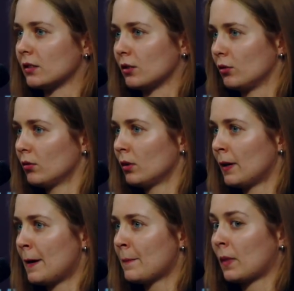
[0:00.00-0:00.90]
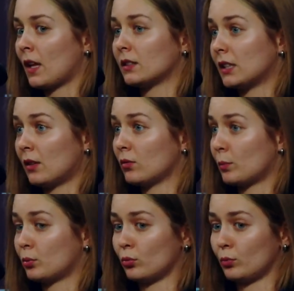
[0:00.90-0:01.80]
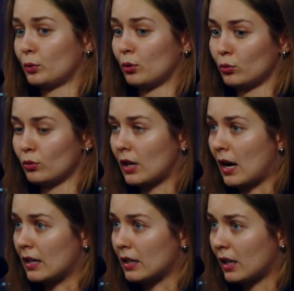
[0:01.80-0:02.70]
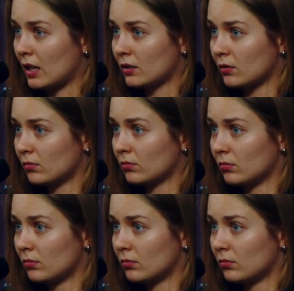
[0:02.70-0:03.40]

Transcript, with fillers: very well balanced. Military volunteer as of